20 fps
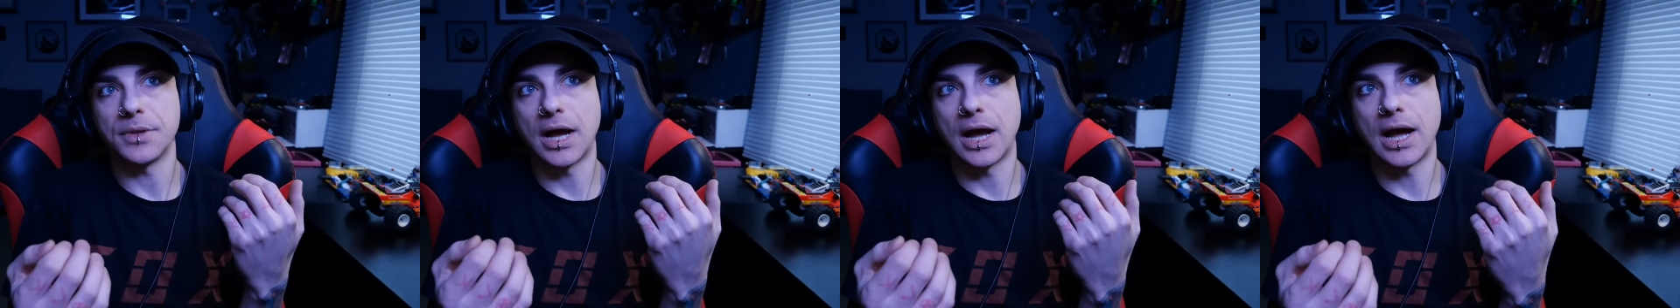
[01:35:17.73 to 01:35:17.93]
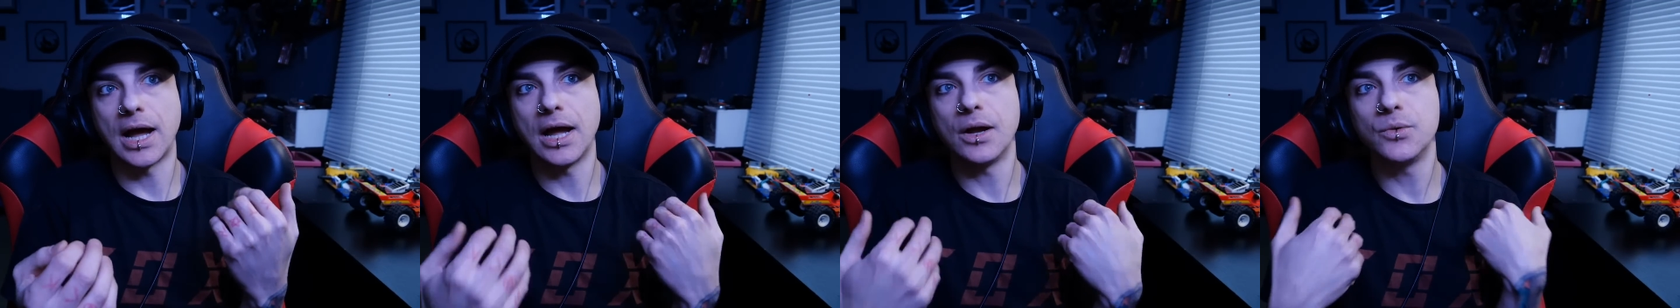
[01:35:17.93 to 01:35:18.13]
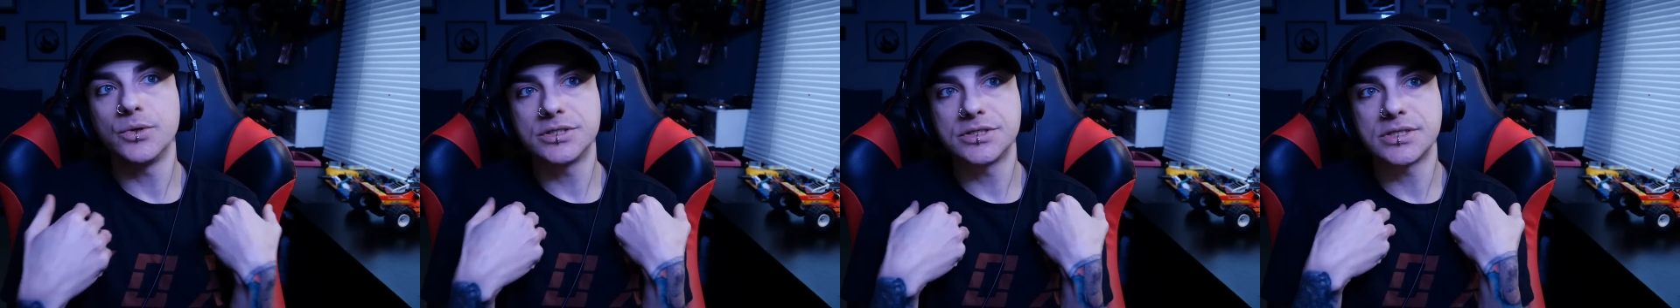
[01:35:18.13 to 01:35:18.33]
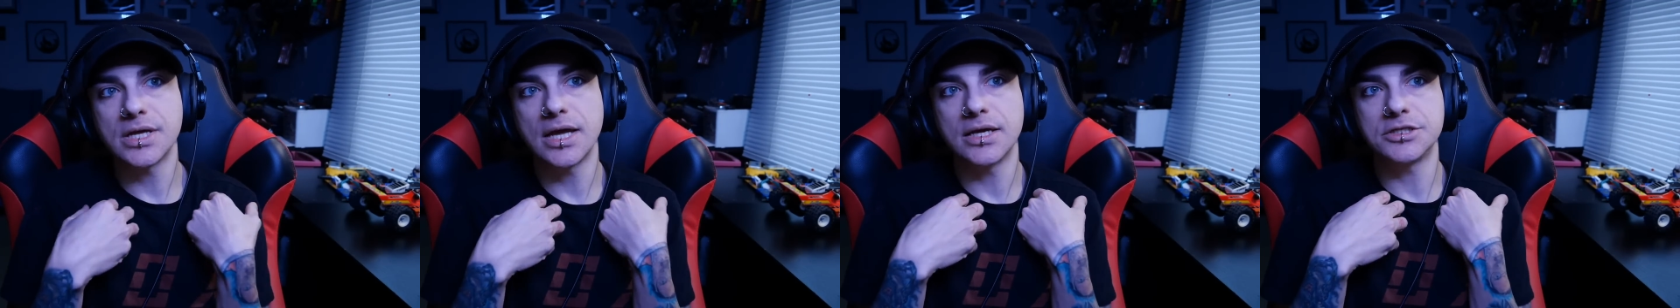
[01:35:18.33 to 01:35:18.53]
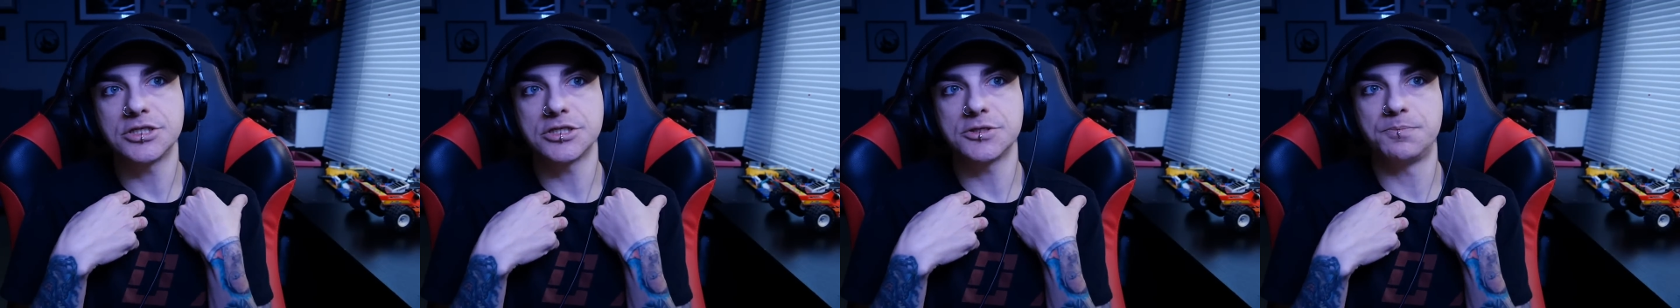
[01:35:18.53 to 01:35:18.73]
I would
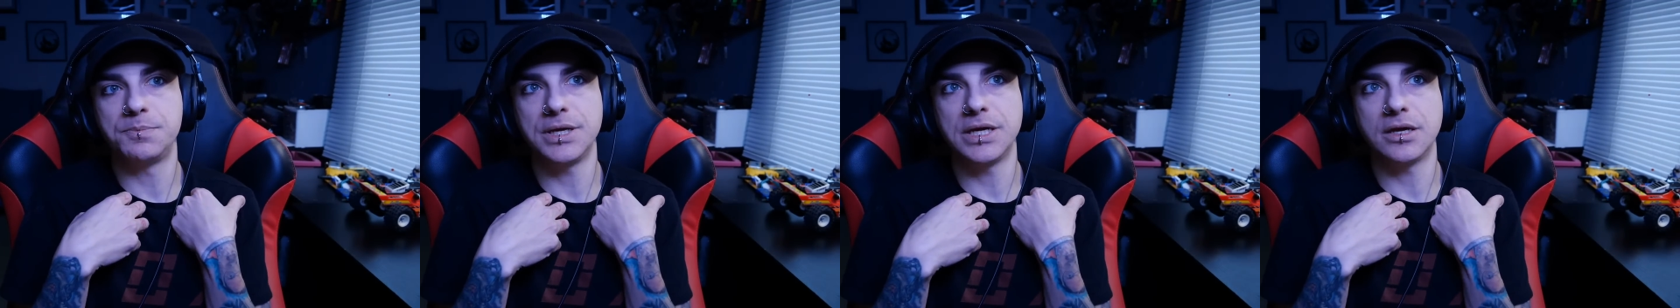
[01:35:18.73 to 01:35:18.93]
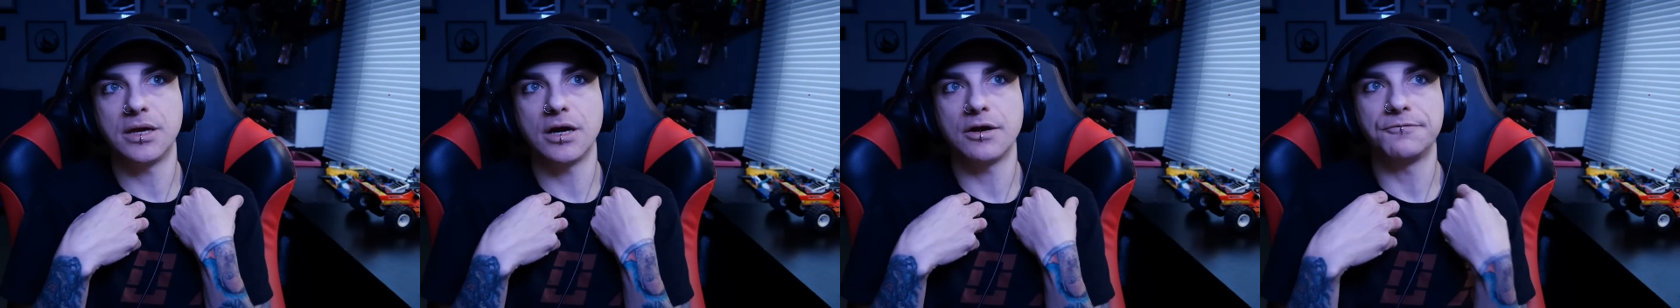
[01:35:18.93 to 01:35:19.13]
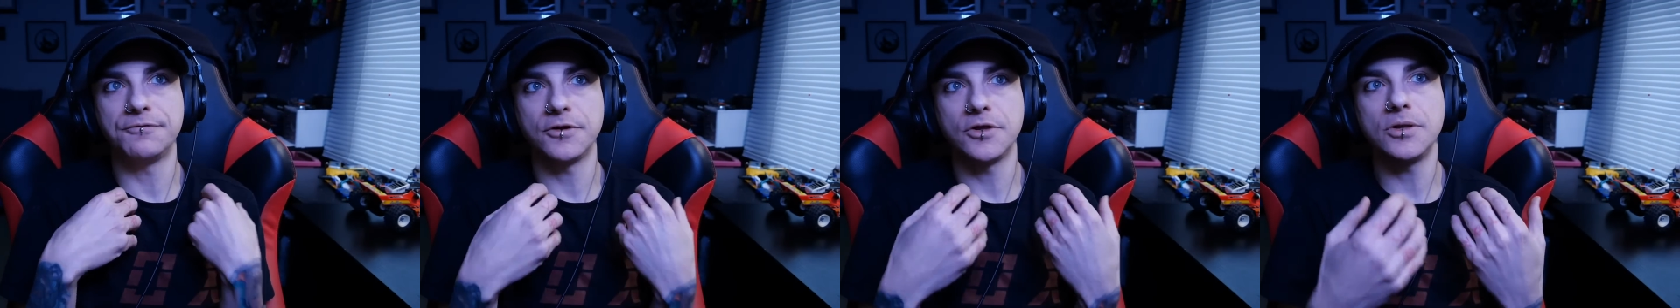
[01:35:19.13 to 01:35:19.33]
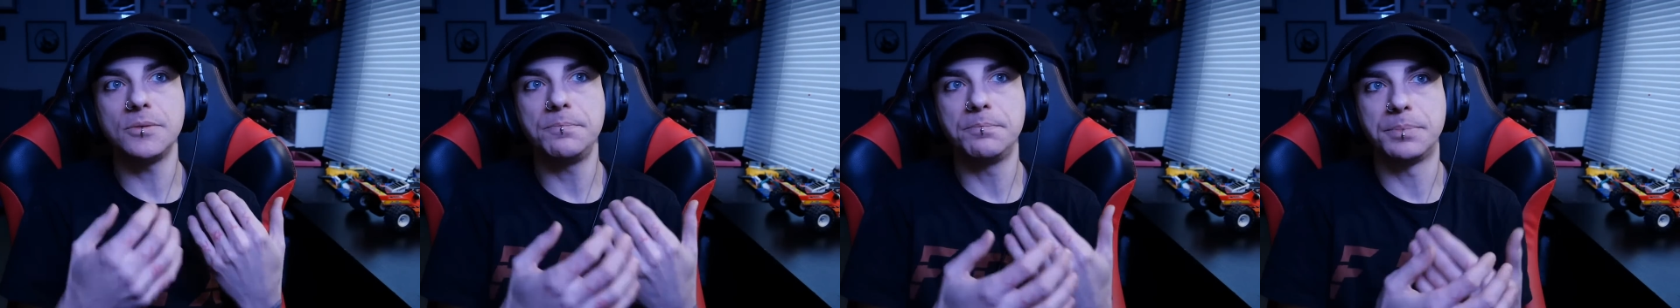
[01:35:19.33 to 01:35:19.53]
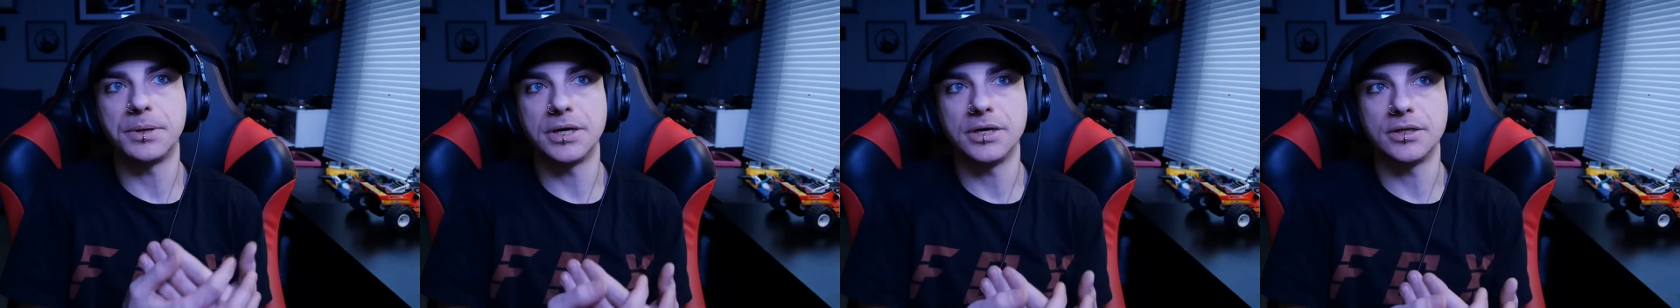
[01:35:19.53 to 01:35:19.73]
say just be
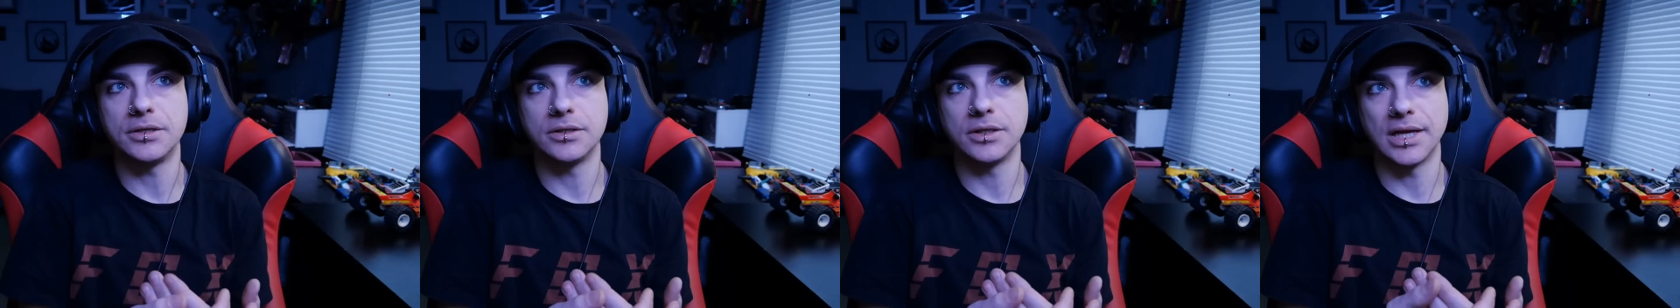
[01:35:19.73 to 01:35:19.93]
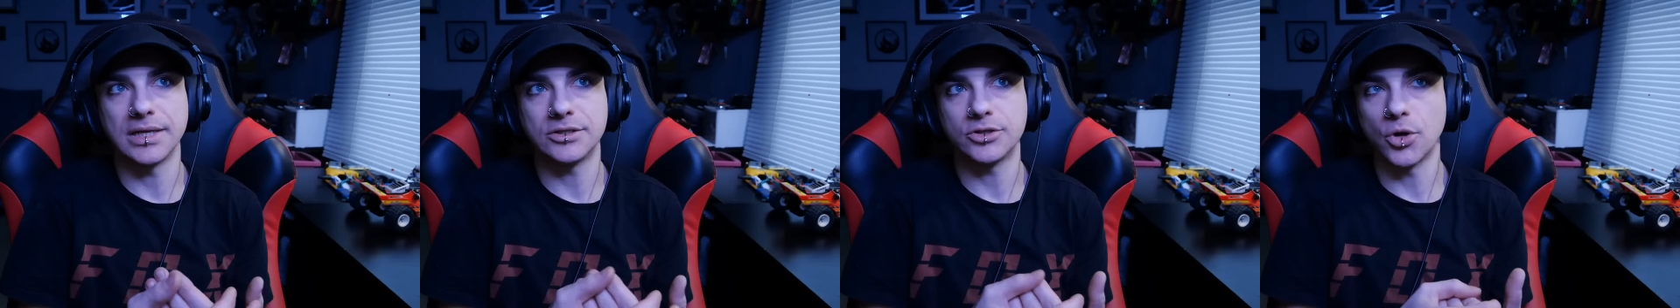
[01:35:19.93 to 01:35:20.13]
careful, but like,